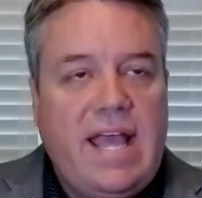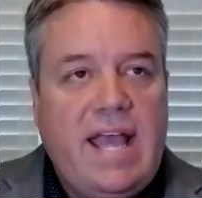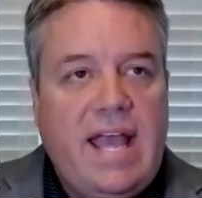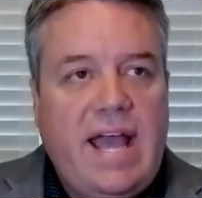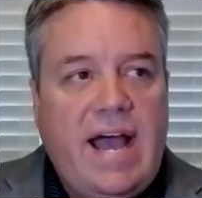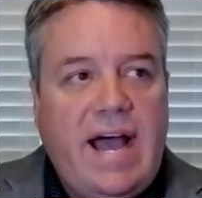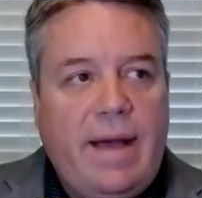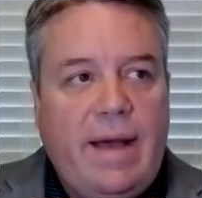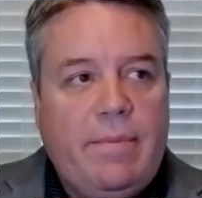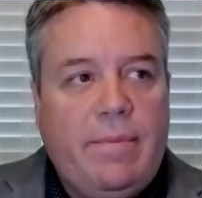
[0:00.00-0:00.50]

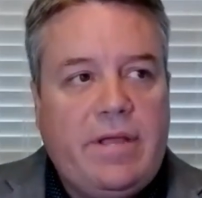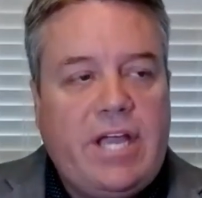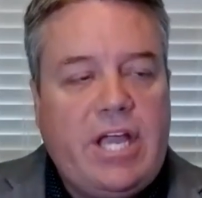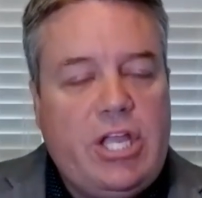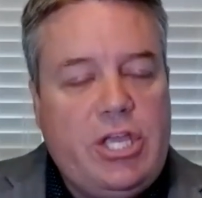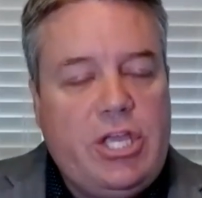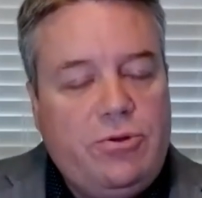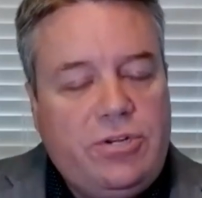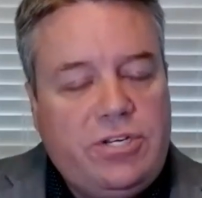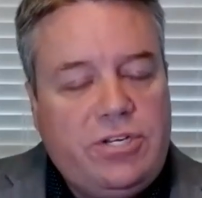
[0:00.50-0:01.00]

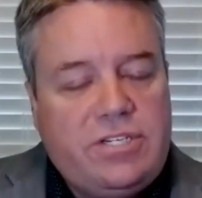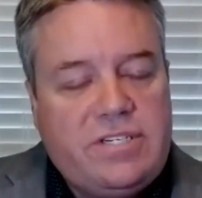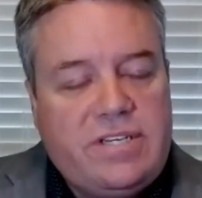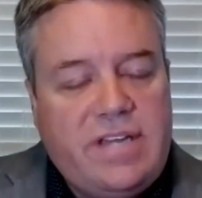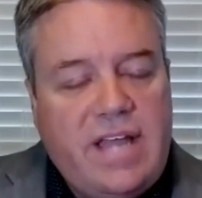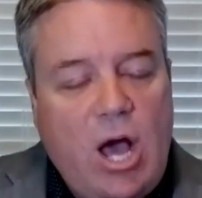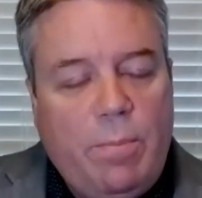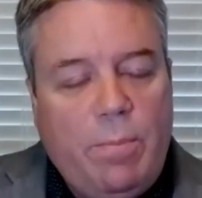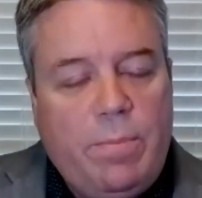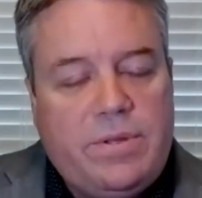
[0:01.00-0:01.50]
Can you just
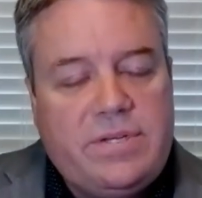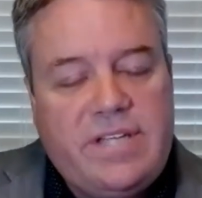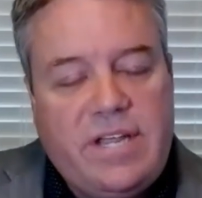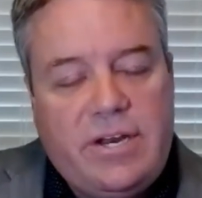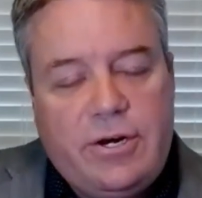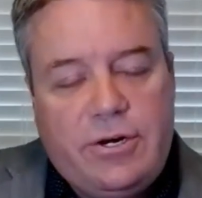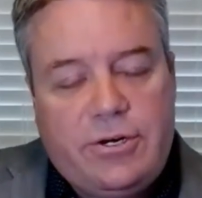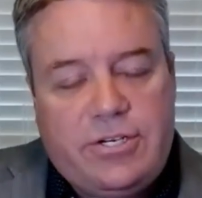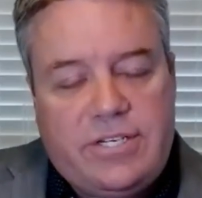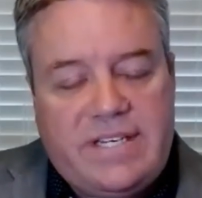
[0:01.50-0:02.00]
help us
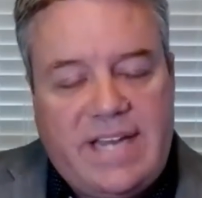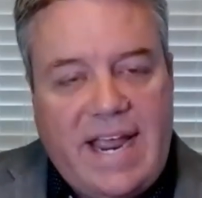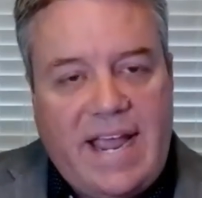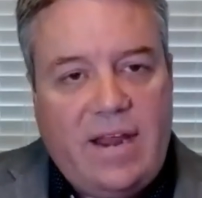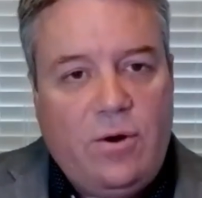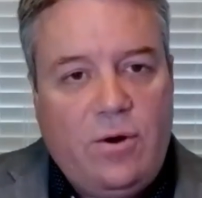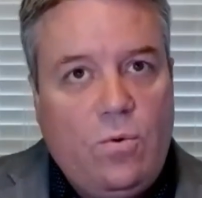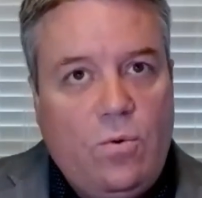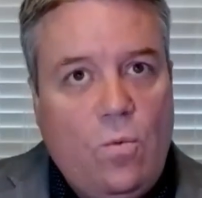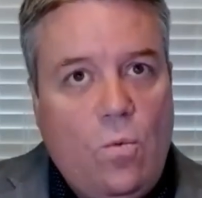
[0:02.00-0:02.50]

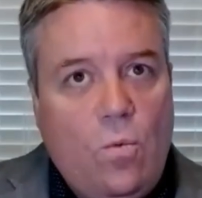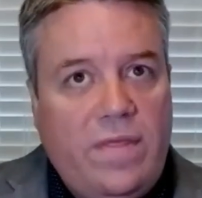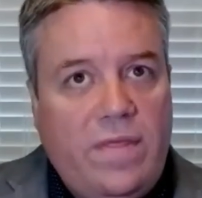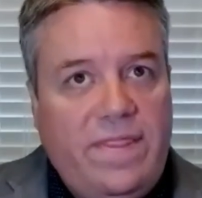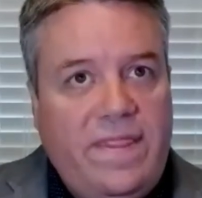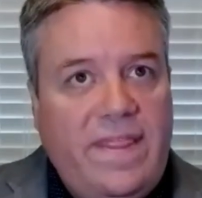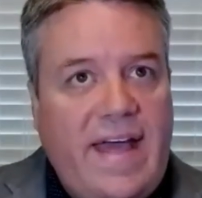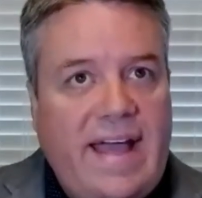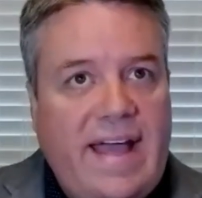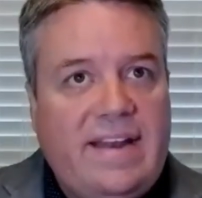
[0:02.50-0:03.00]
understand
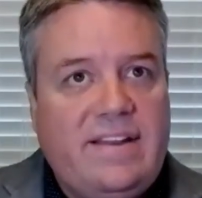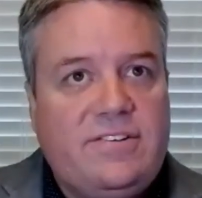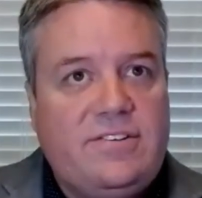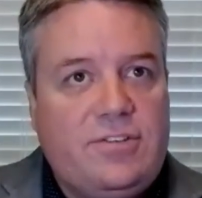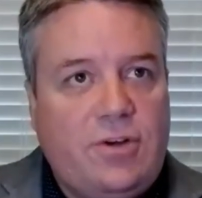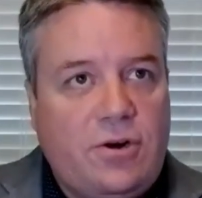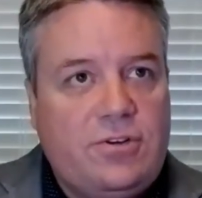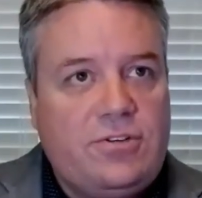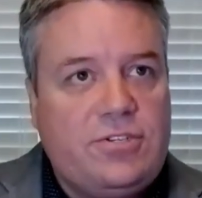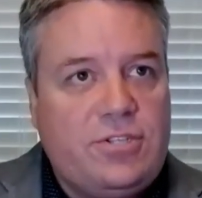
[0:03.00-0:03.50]
what that
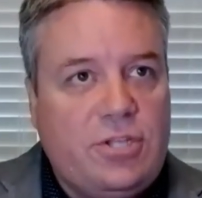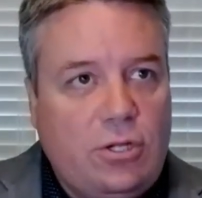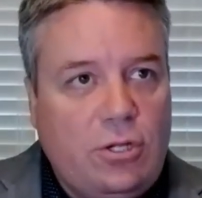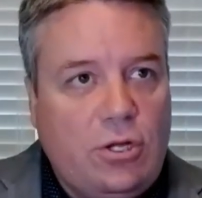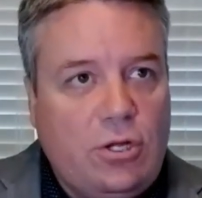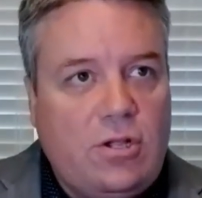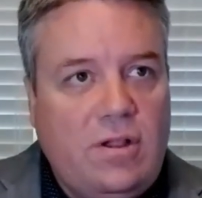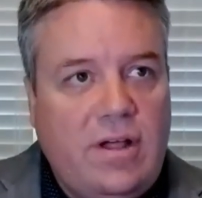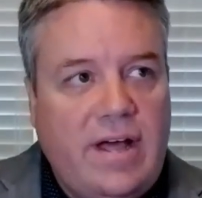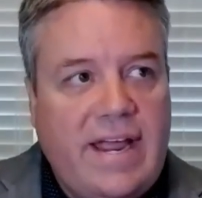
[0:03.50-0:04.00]
starts to
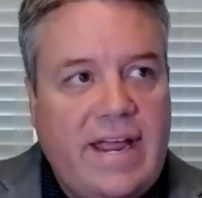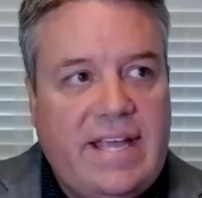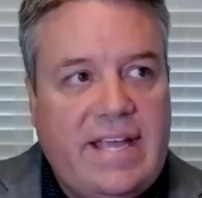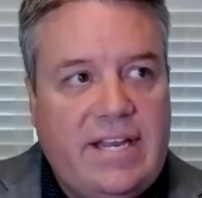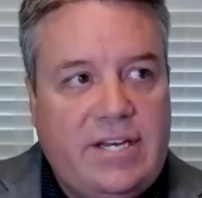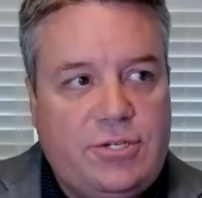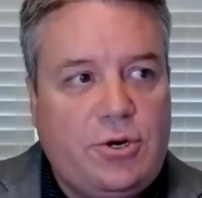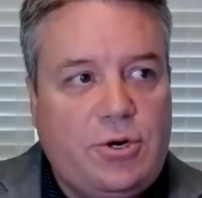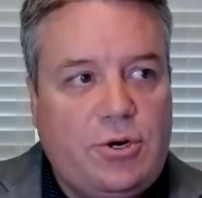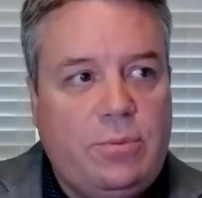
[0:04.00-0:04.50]
look like
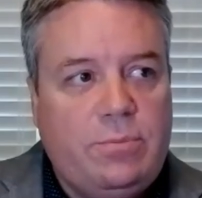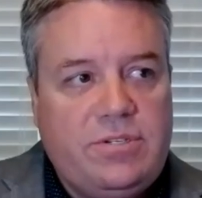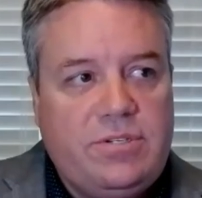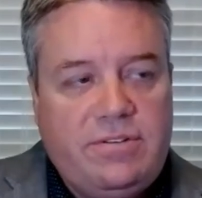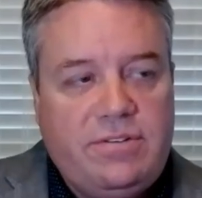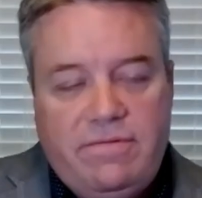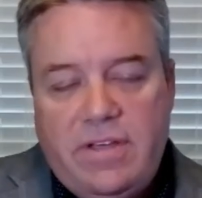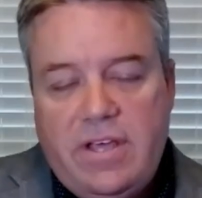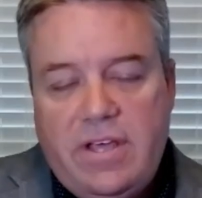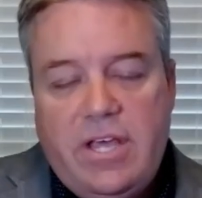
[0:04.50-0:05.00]
in terms
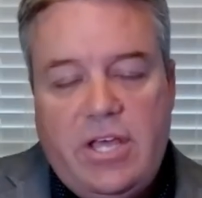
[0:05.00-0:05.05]
of,